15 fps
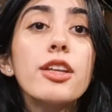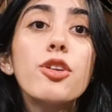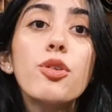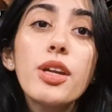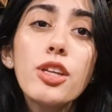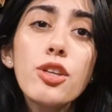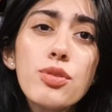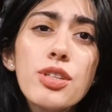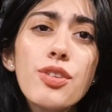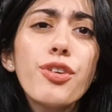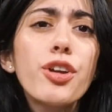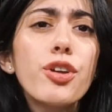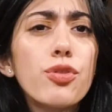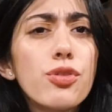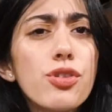and you can use it
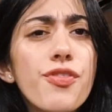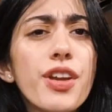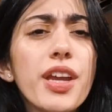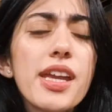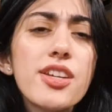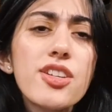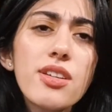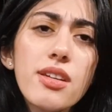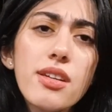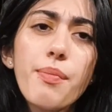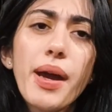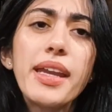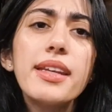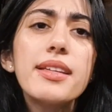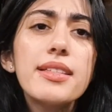for your notification,
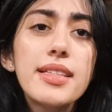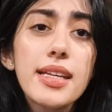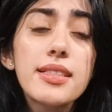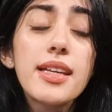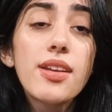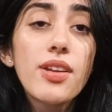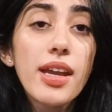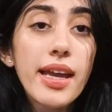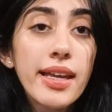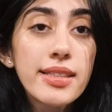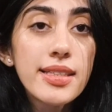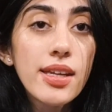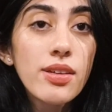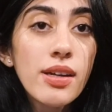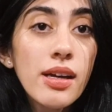reminders, etc.
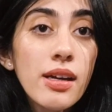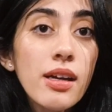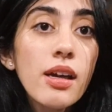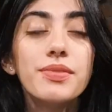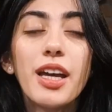etc.